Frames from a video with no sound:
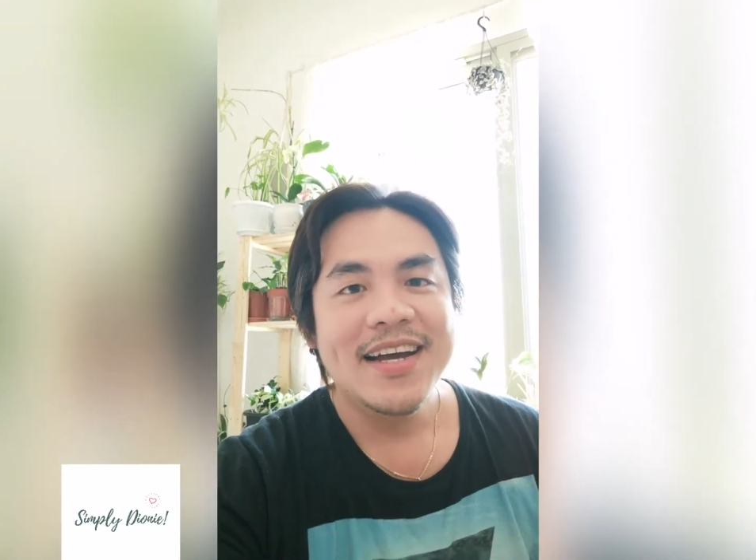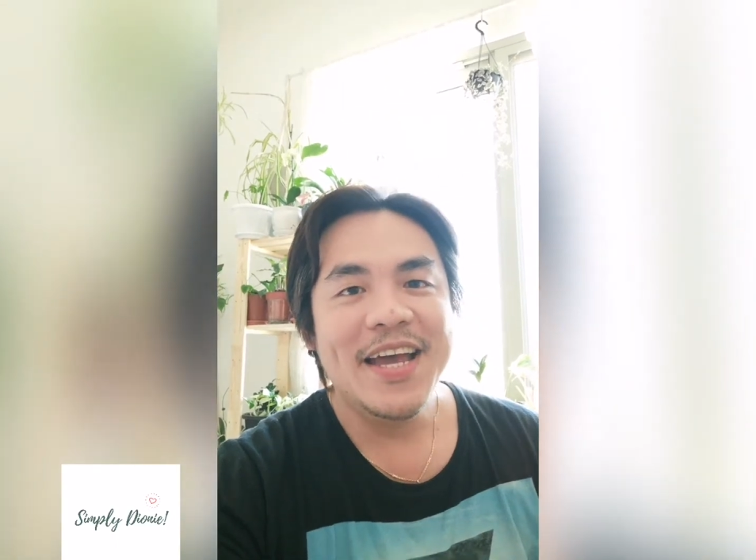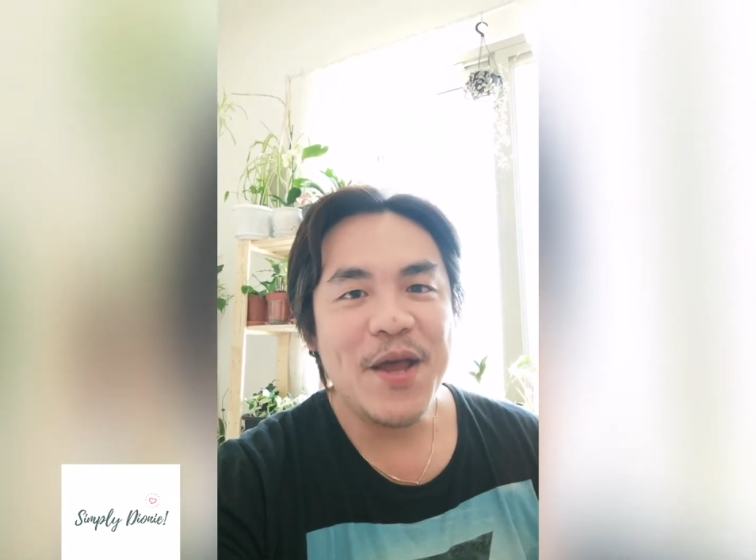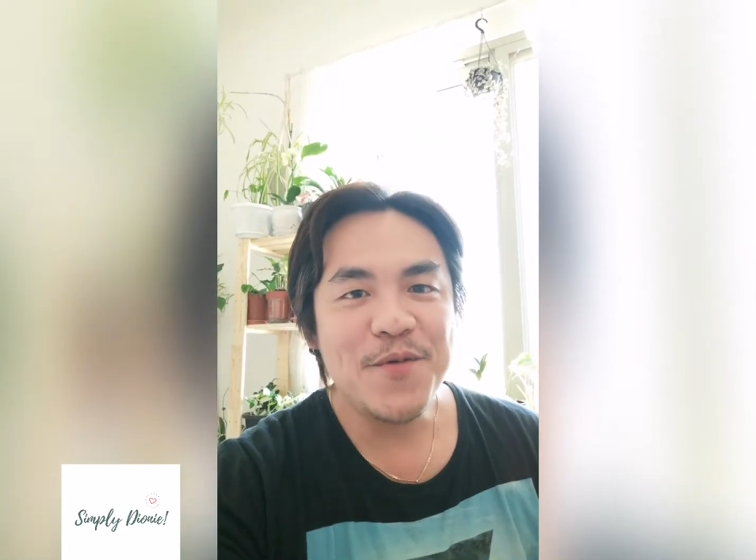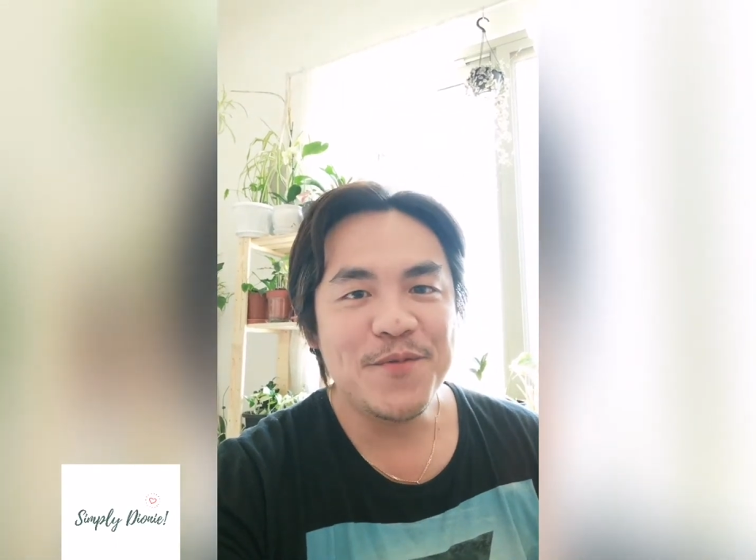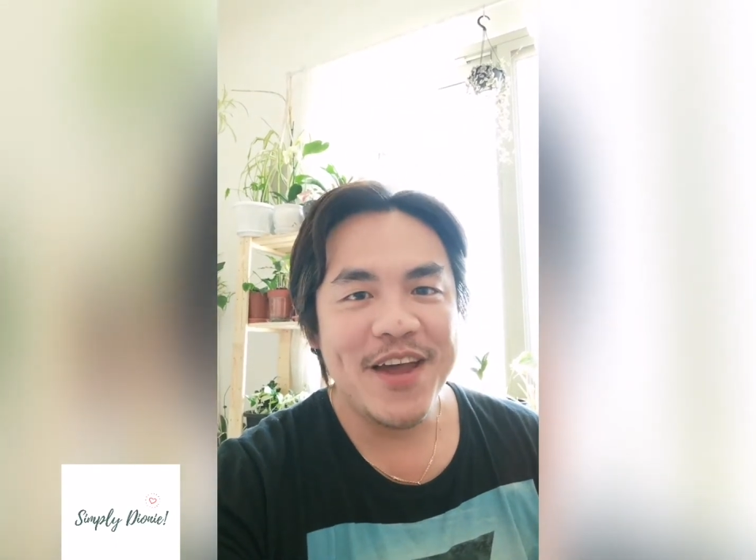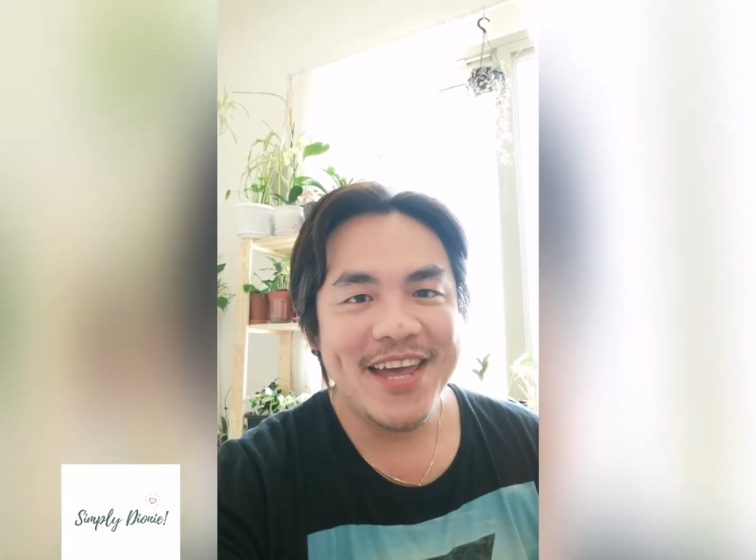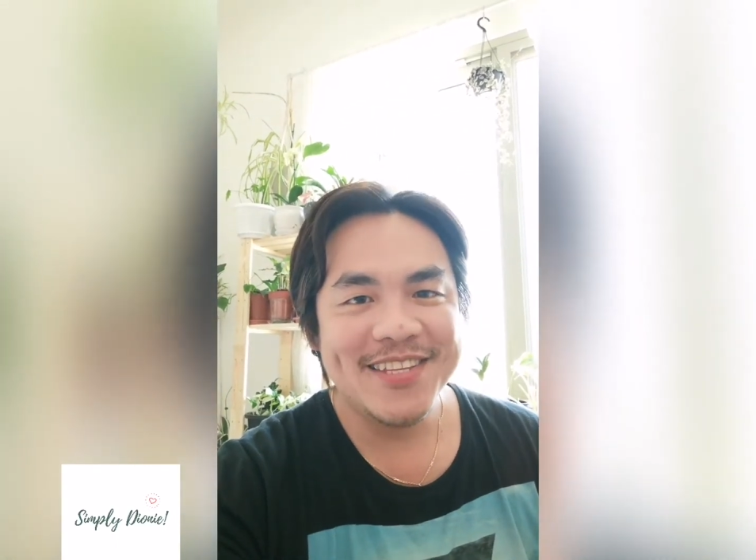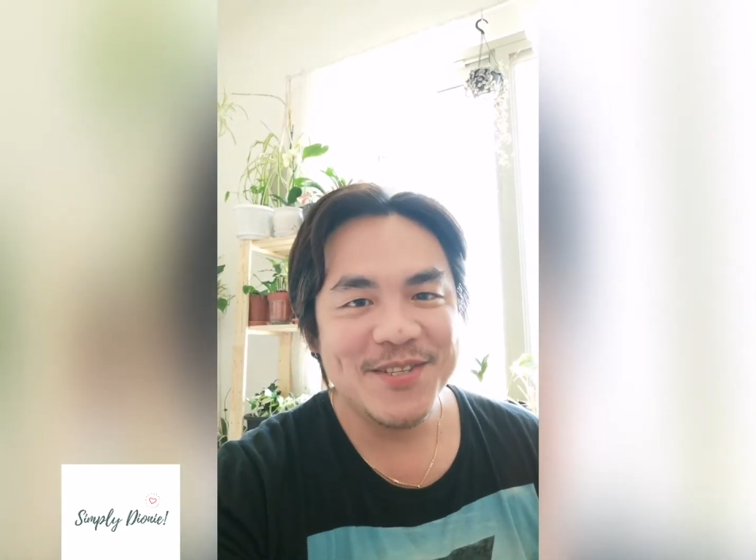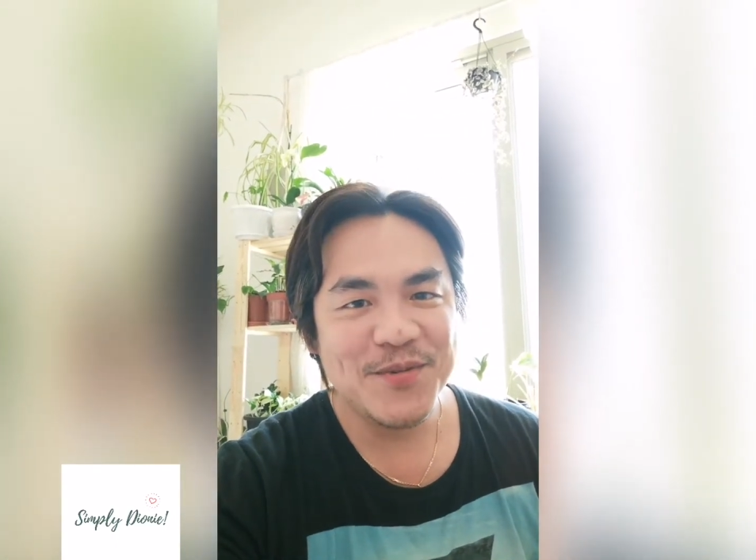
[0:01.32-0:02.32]
Hello
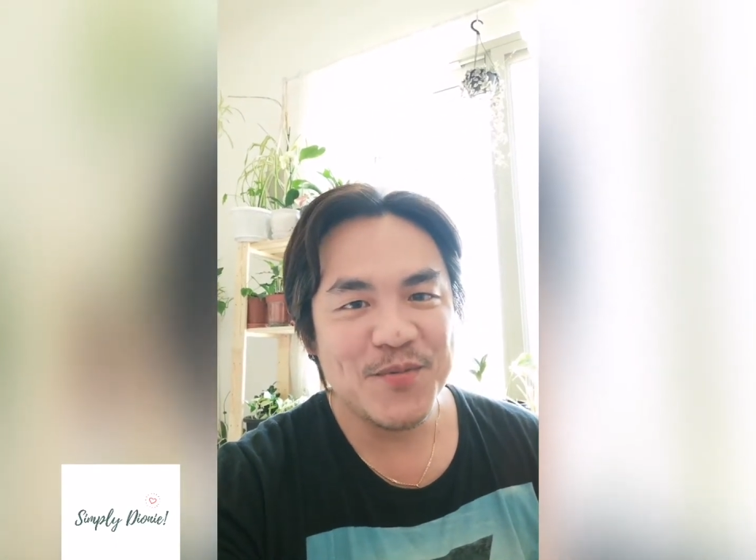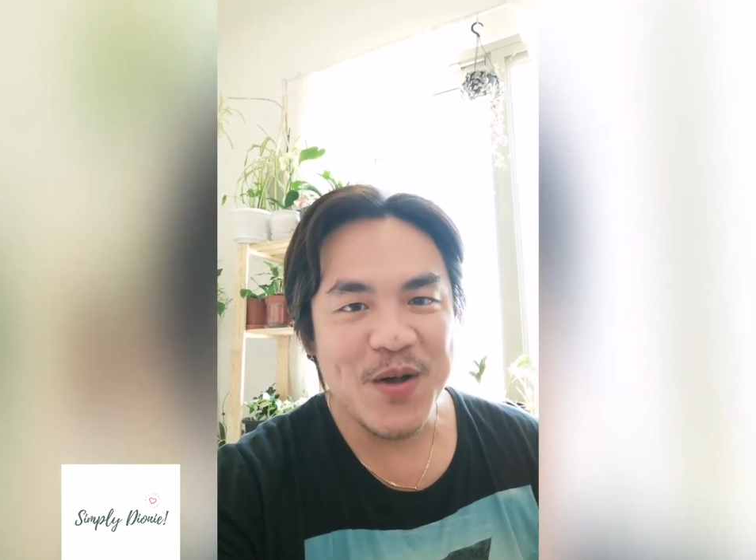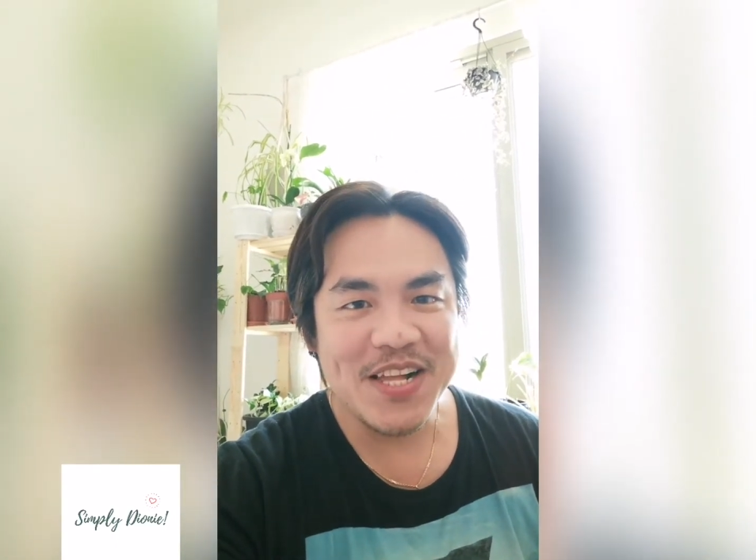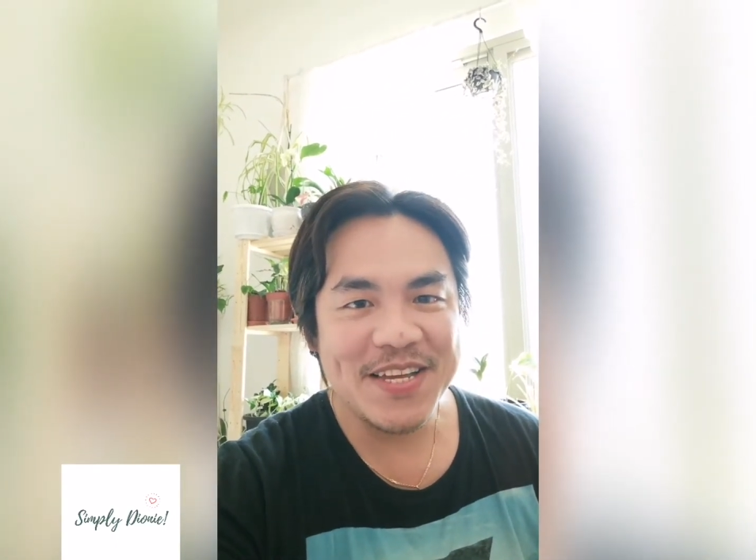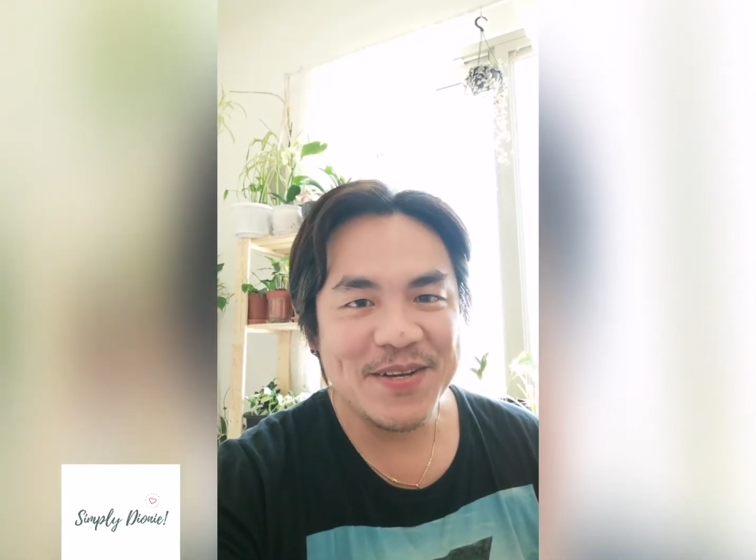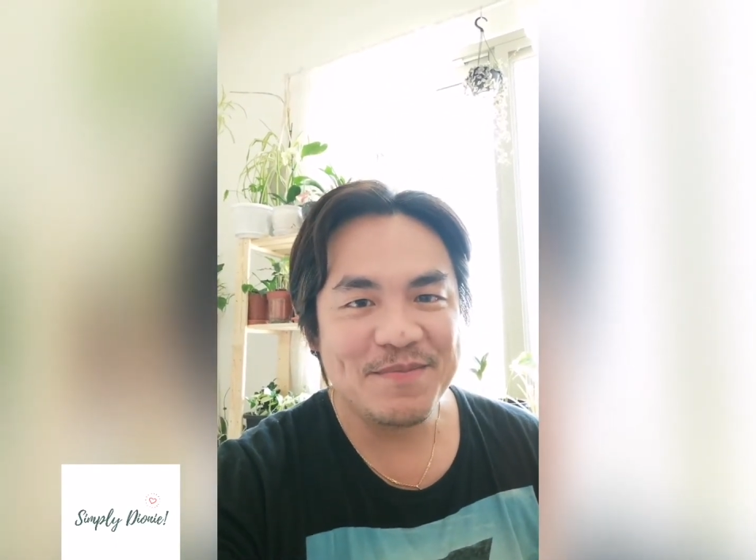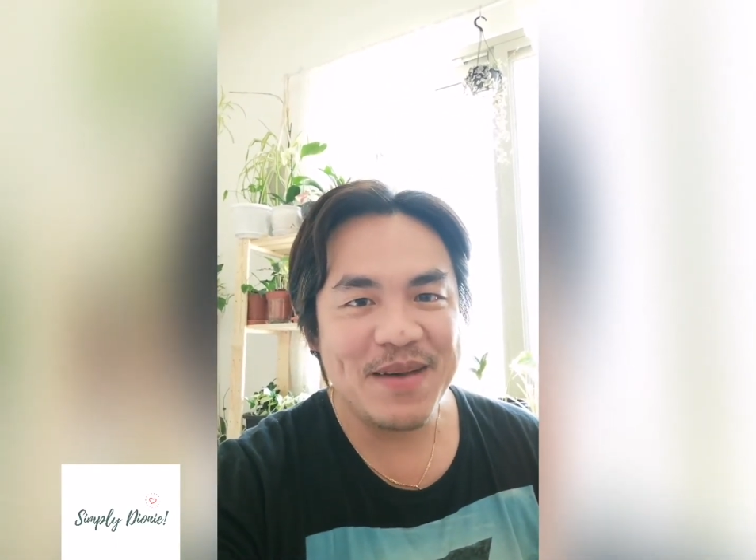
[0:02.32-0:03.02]
friends, welcome